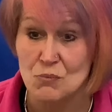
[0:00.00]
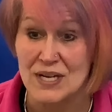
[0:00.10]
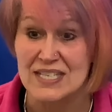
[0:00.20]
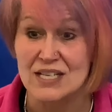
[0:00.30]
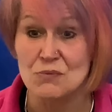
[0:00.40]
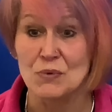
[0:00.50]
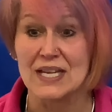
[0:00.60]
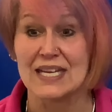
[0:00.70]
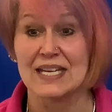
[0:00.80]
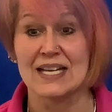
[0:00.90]
we, don't
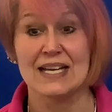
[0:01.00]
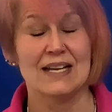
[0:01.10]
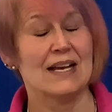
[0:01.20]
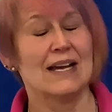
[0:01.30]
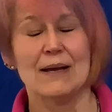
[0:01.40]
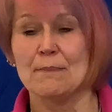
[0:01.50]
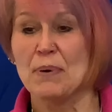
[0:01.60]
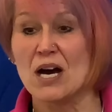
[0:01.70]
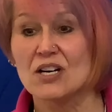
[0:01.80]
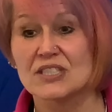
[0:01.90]
we? And
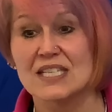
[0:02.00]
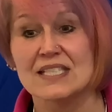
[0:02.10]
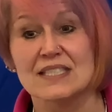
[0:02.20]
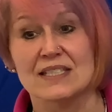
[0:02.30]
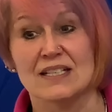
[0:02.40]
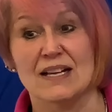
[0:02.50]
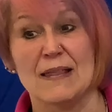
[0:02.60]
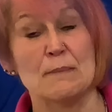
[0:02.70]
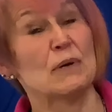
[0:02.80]
parties, and